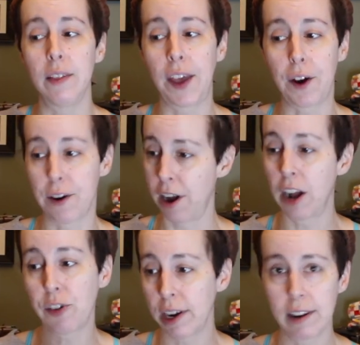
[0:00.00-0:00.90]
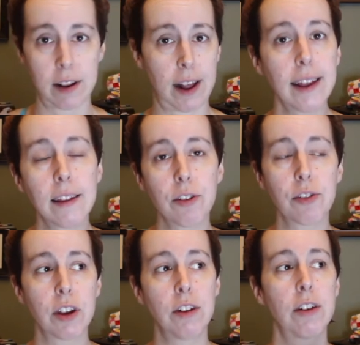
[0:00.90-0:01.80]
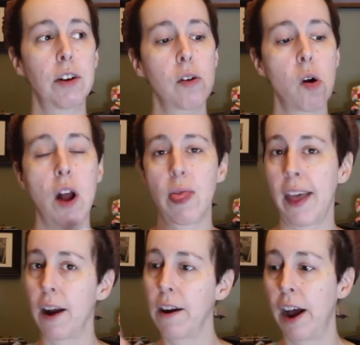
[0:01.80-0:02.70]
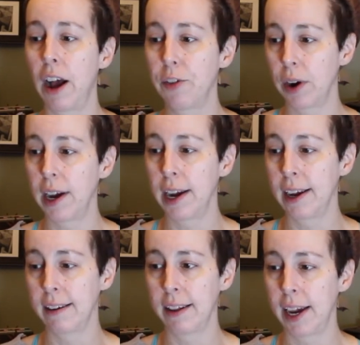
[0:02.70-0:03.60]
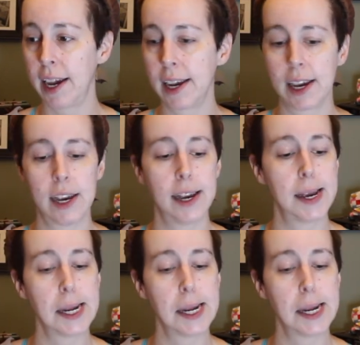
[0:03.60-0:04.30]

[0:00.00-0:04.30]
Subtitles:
They are not trying to lighten your skin tone. They are not trying to like,